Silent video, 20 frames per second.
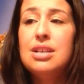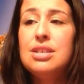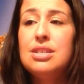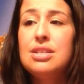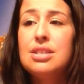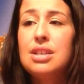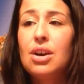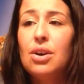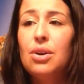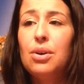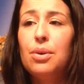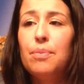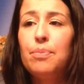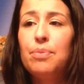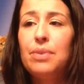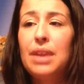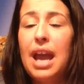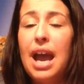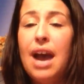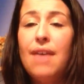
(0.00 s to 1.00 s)

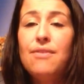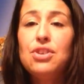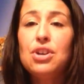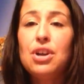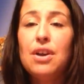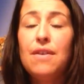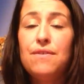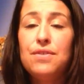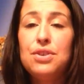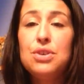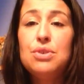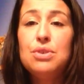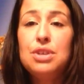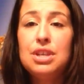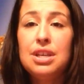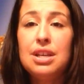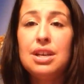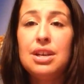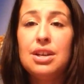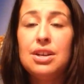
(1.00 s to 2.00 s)
So after a few
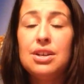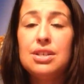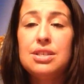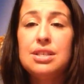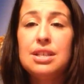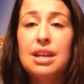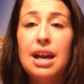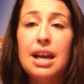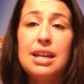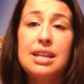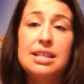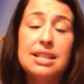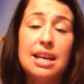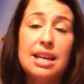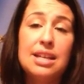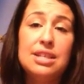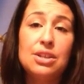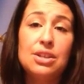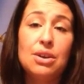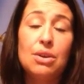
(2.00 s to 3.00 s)
years, I
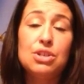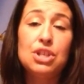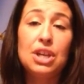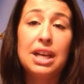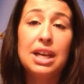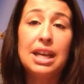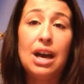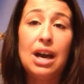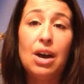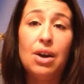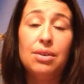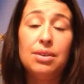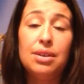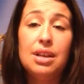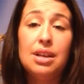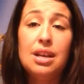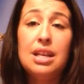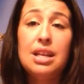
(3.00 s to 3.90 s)
decided to go check it out.